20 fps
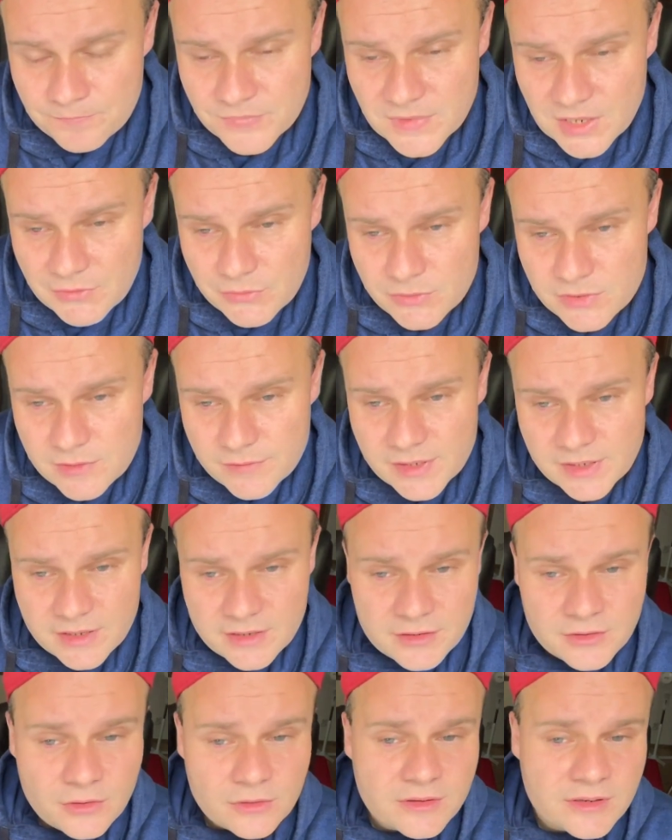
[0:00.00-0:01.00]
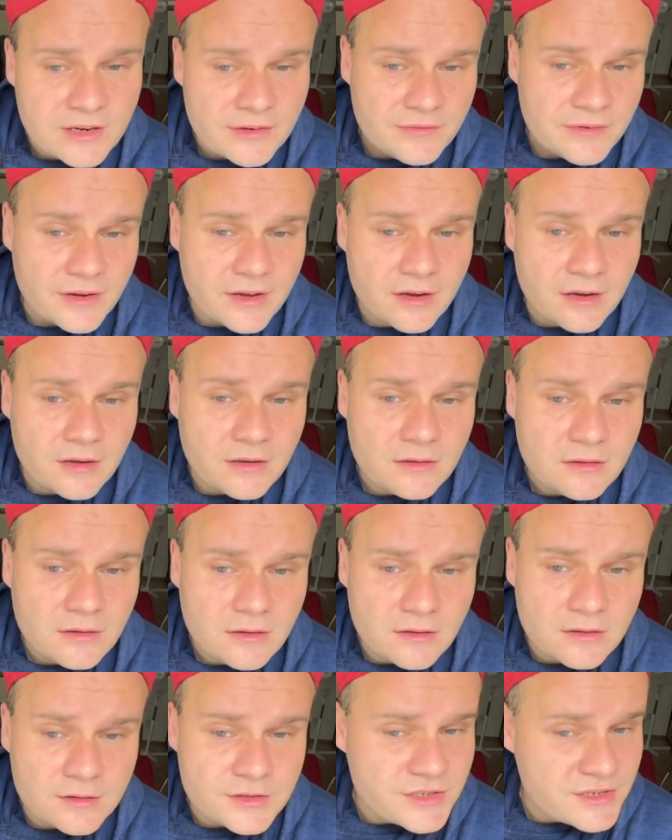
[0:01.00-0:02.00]
If you're traveling in Northern Africa,
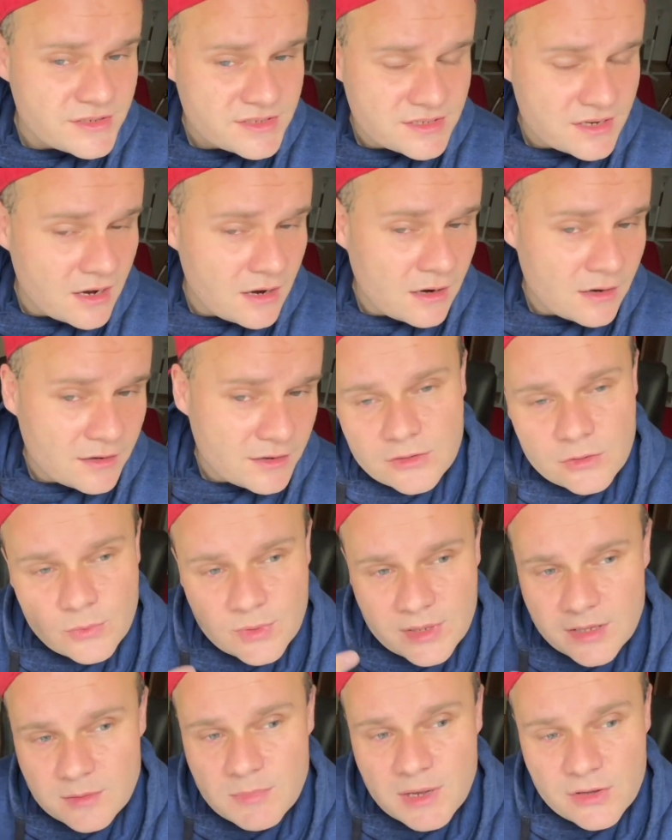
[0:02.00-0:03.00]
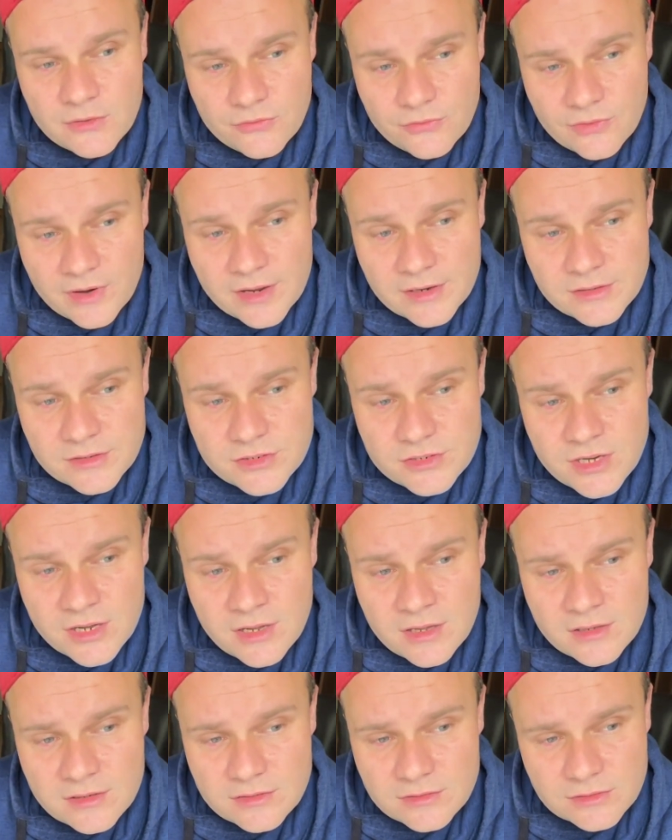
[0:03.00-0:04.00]
chances are you will get by French.
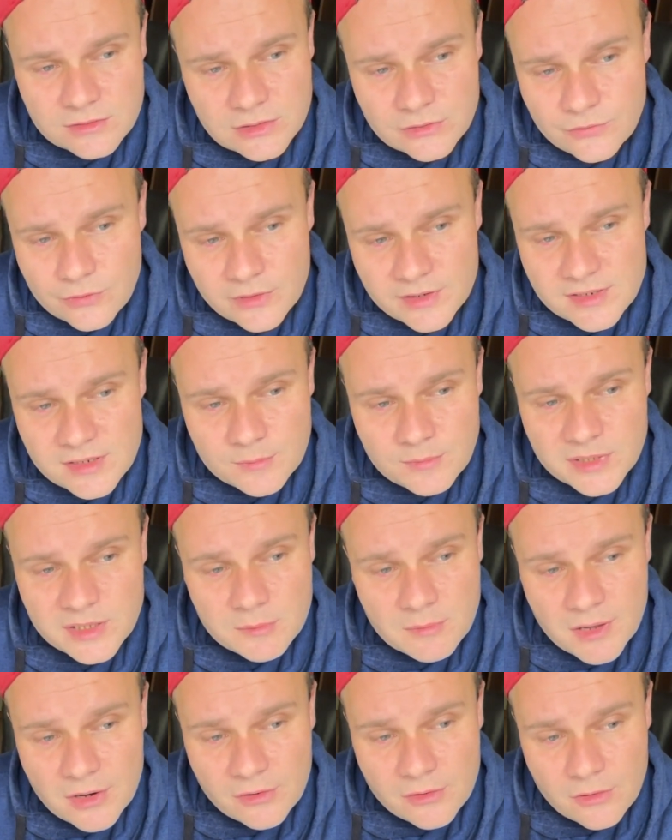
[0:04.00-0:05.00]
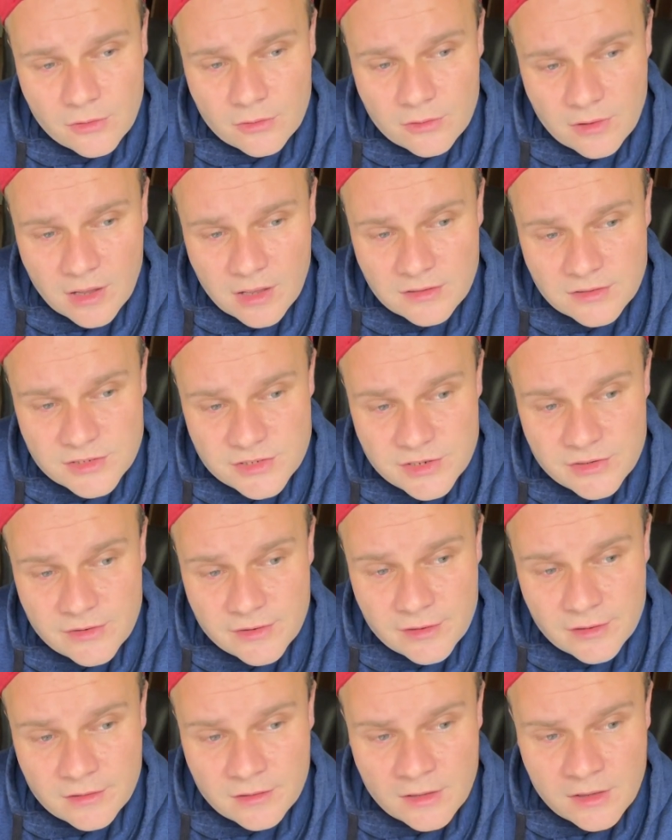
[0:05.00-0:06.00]
So for example, in Morocco,
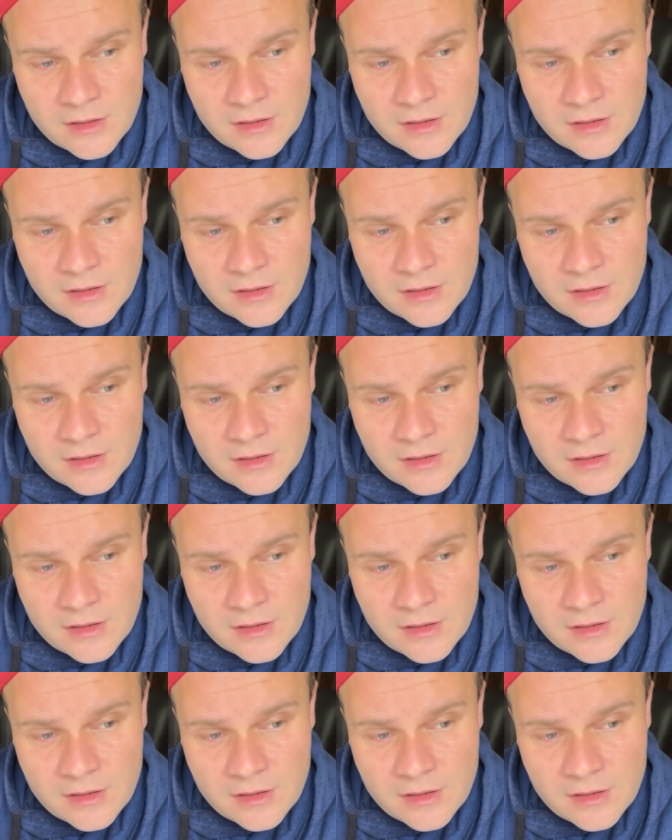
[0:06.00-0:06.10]
Algeria,